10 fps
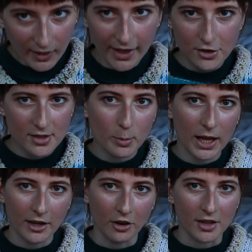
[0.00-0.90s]
It's just
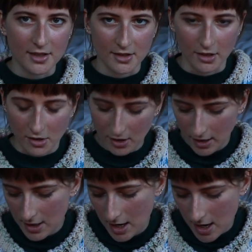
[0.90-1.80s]
plain garter stitch,
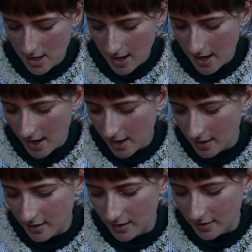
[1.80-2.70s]

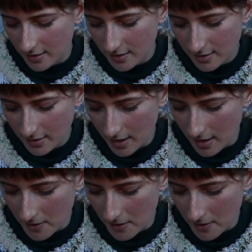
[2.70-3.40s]
and it's